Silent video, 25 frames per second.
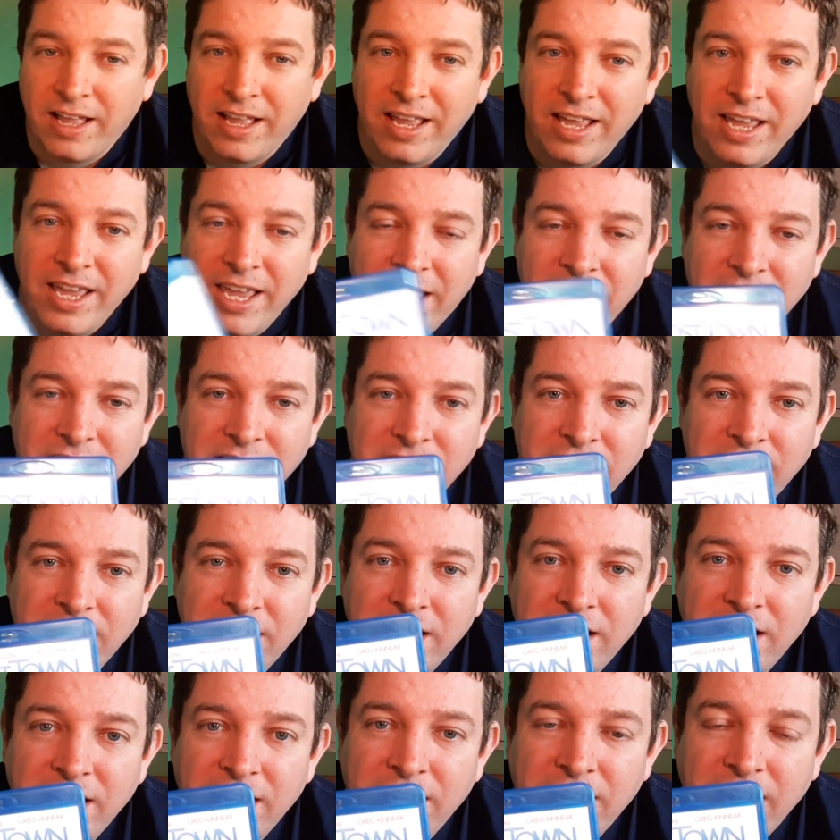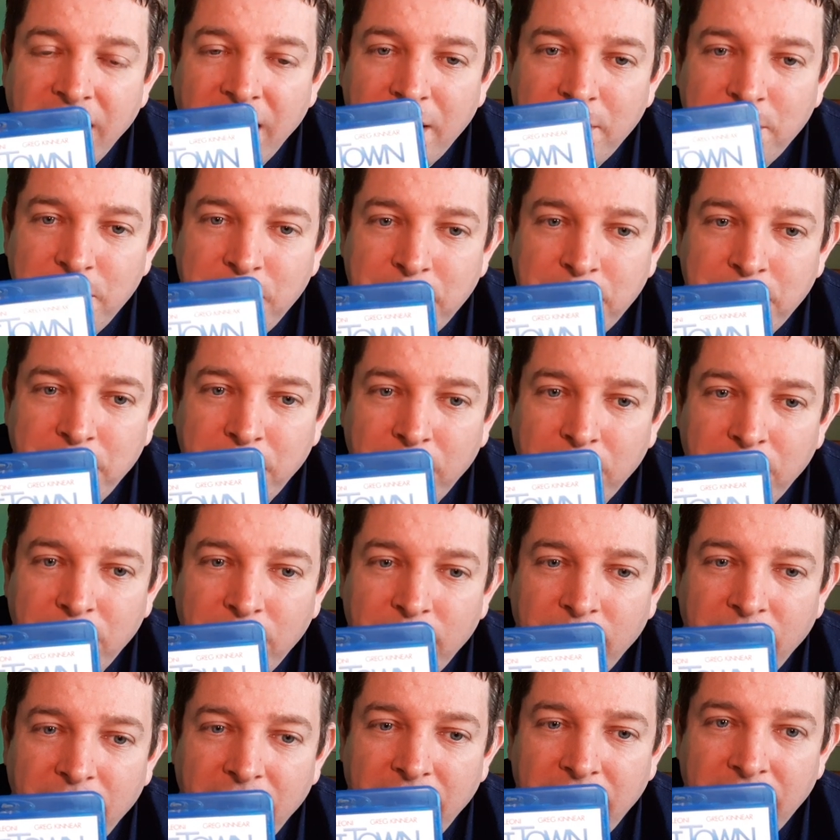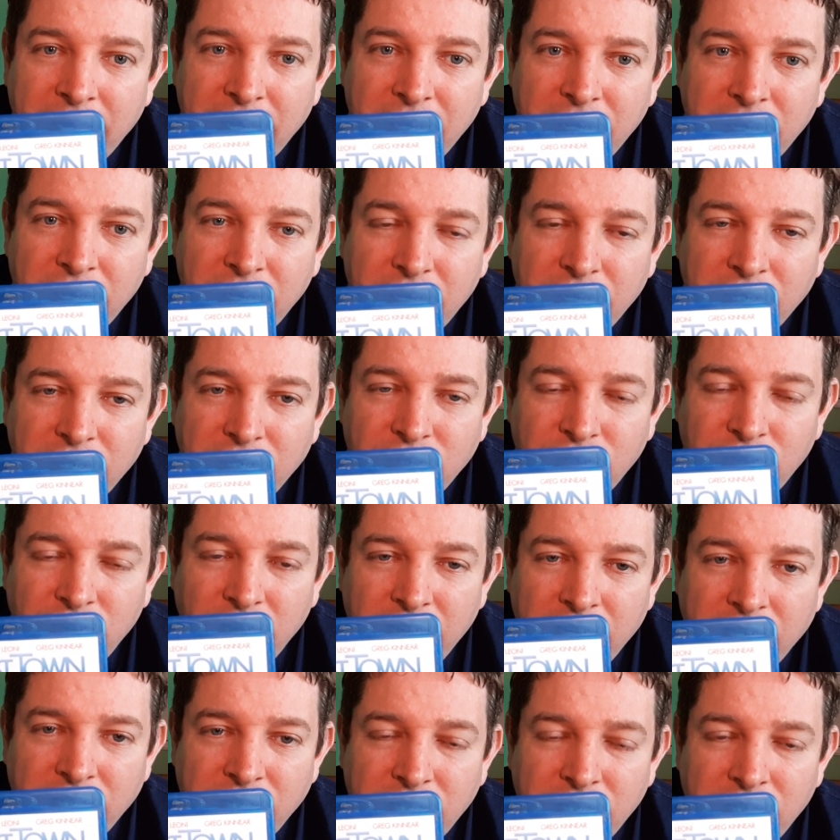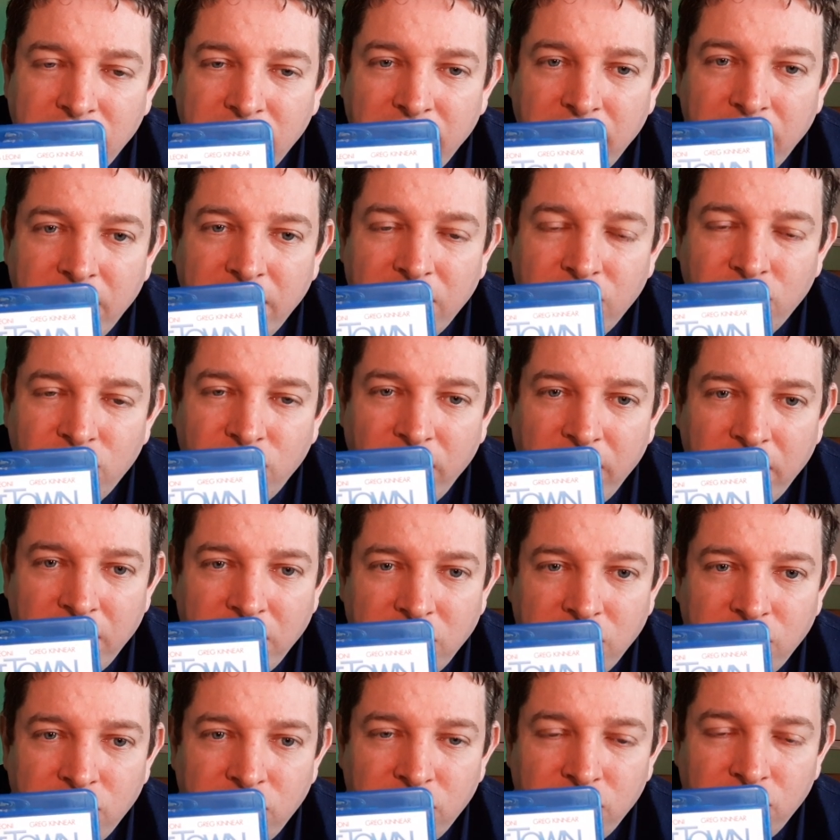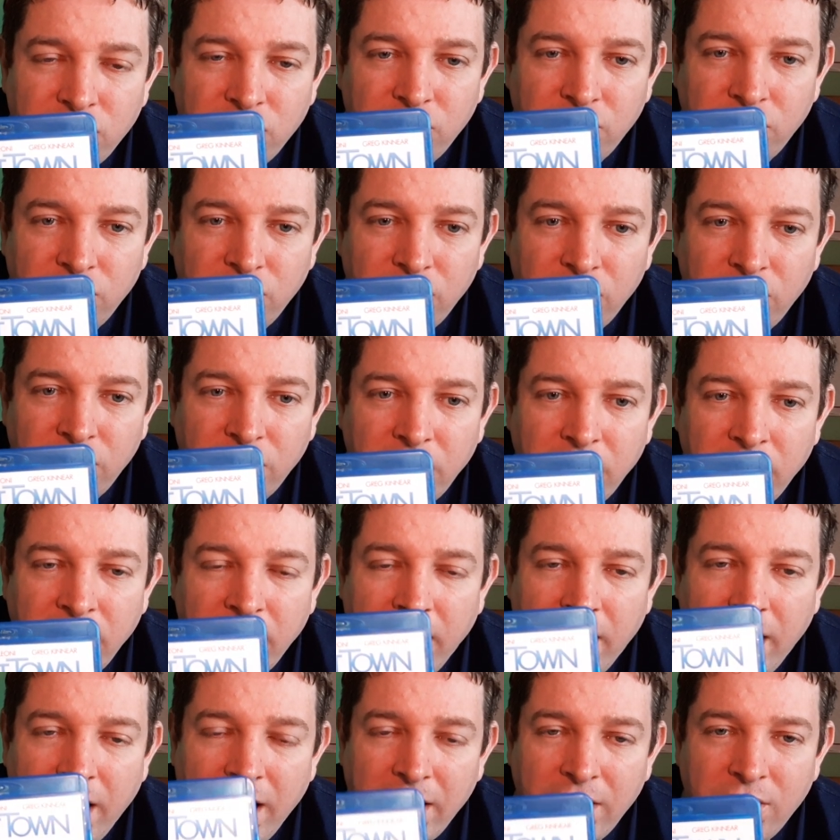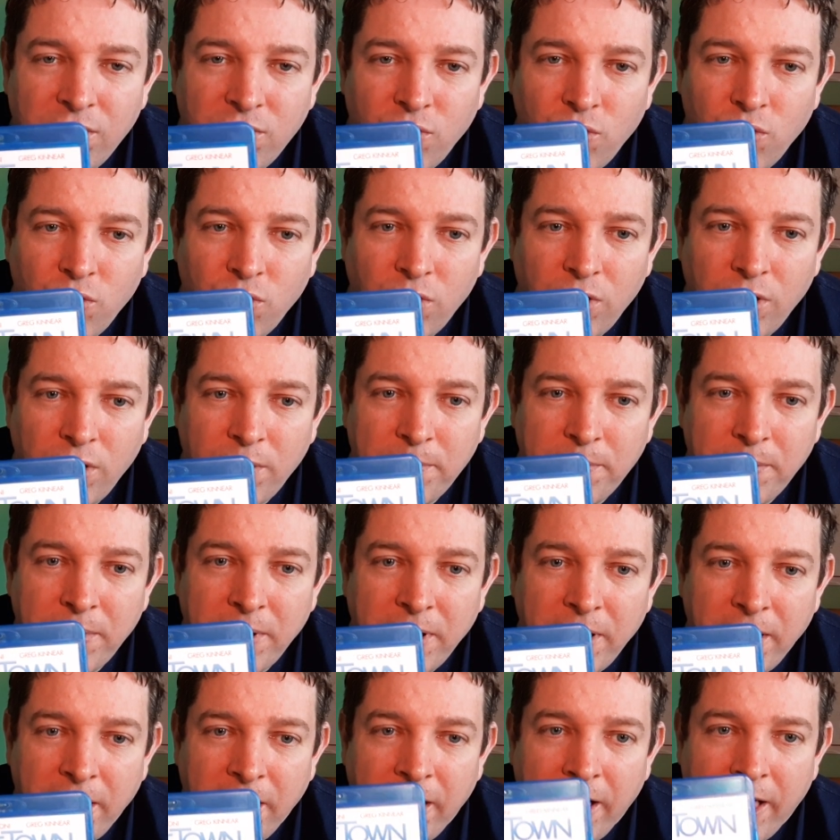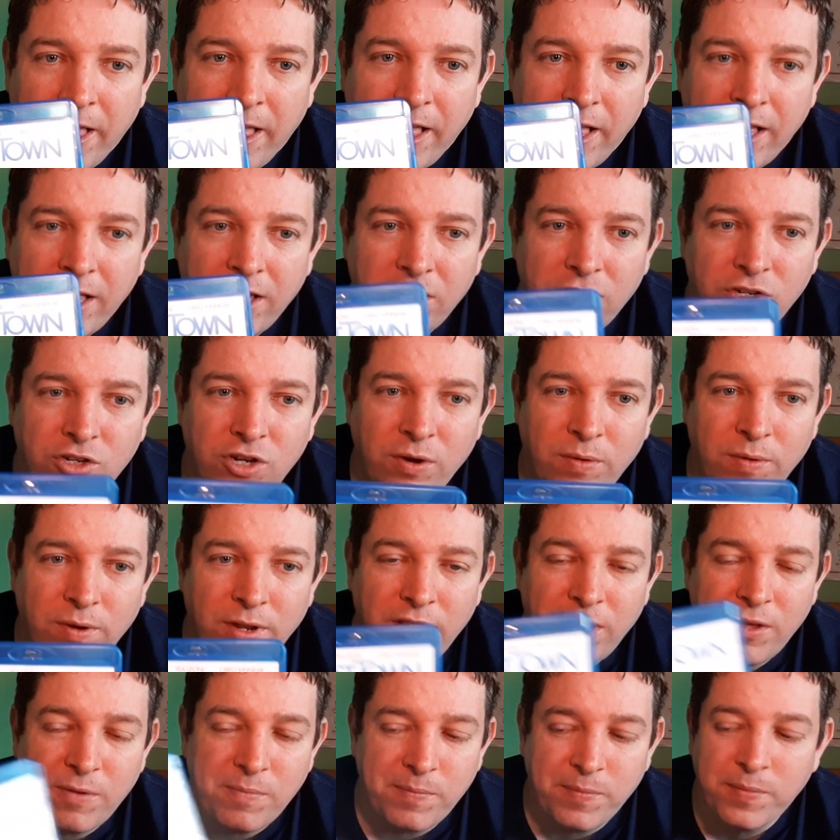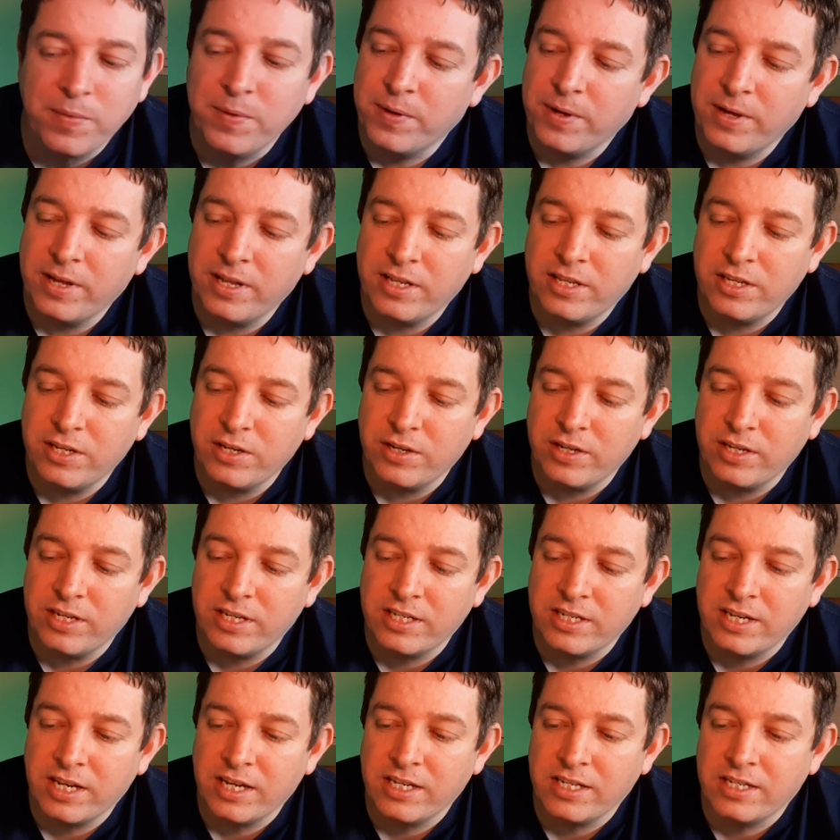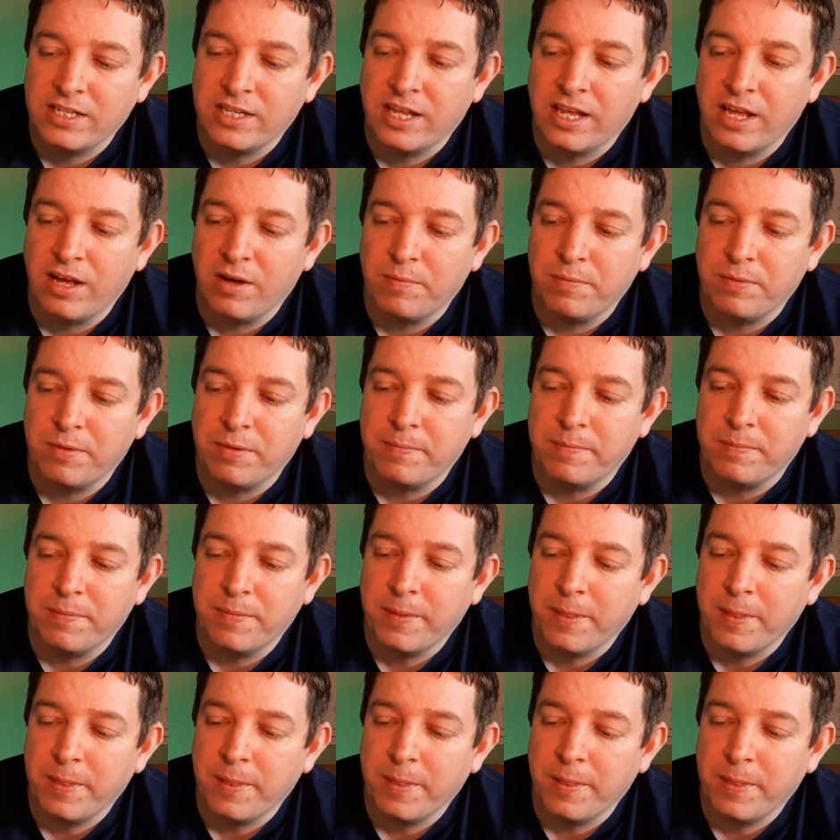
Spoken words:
he can see dead people and he tries to ignore them, shout at them, until he decides to help them.